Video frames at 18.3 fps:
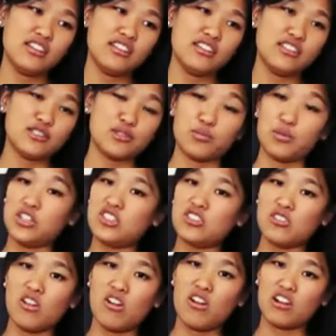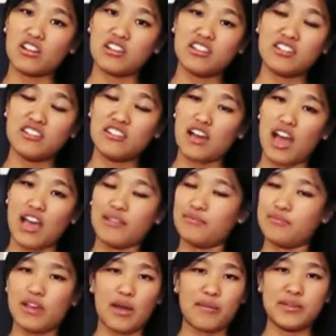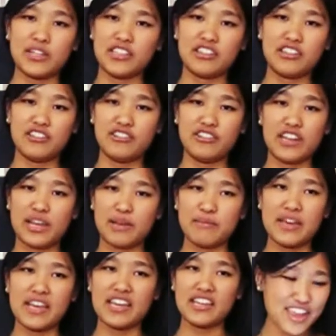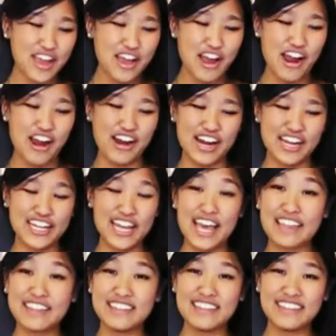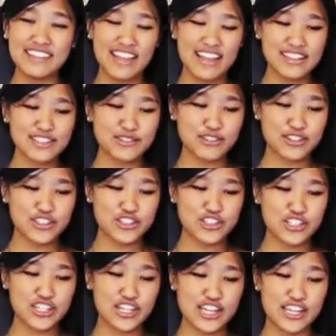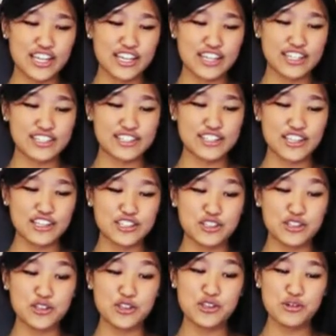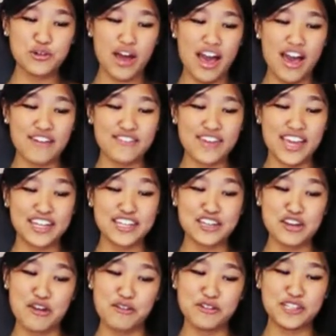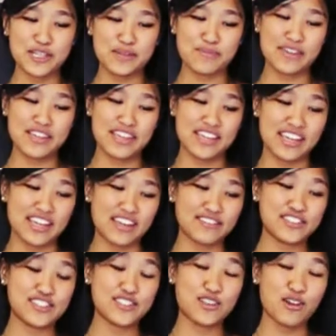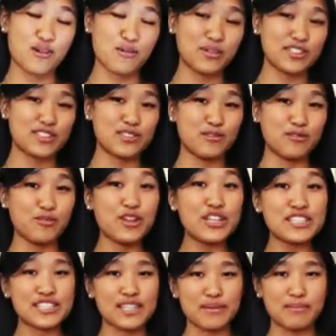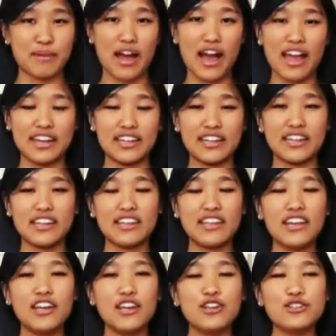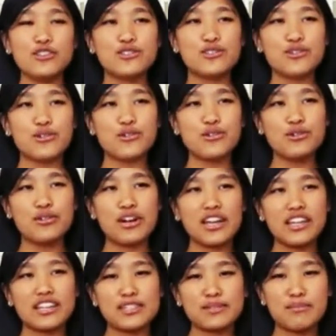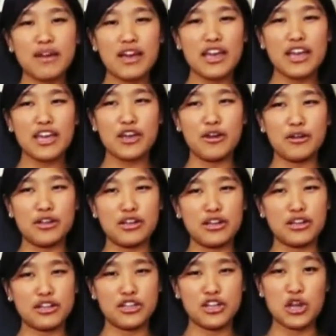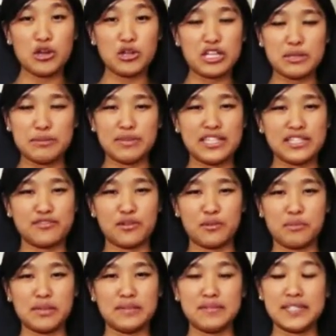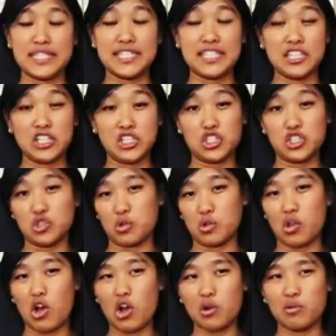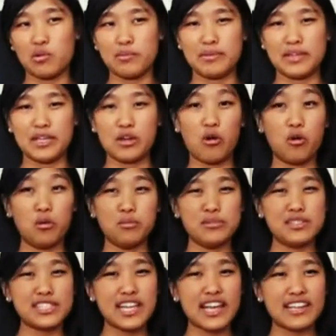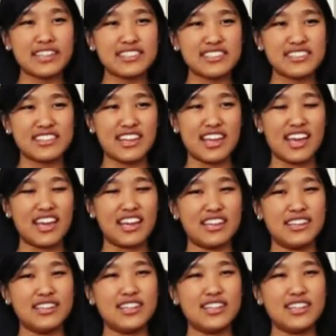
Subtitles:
switch Locke, I mean, you name it. Alright, and the last question is, do you have a no TP? If so, what's the reasoning behind it? So I guess my no TPs for BBC Sherlock would be Holmcest and